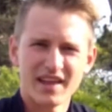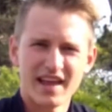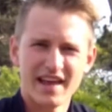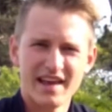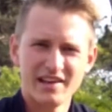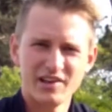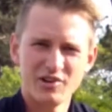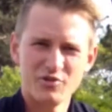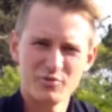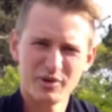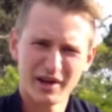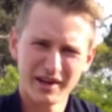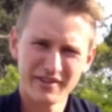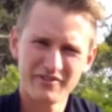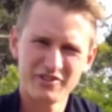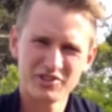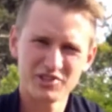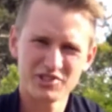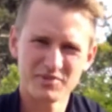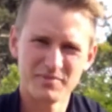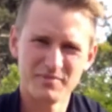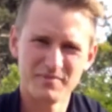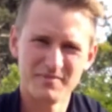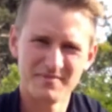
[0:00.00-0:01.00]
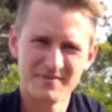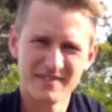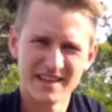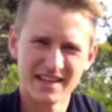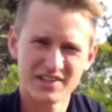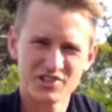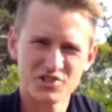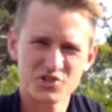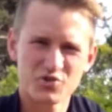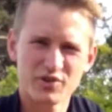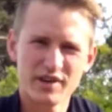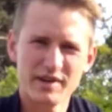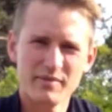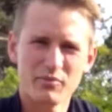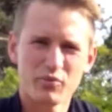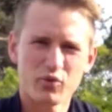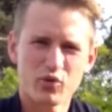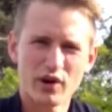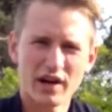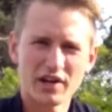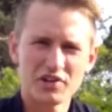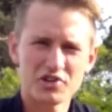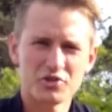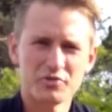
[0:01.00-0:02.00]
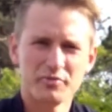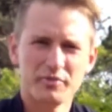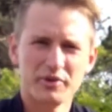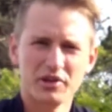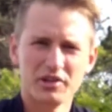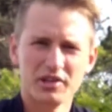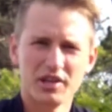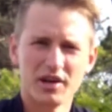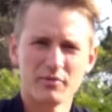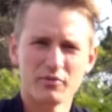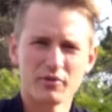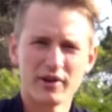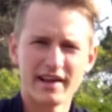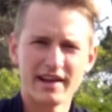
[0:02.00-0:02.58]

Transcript: and you might feel some extreme pressure buildup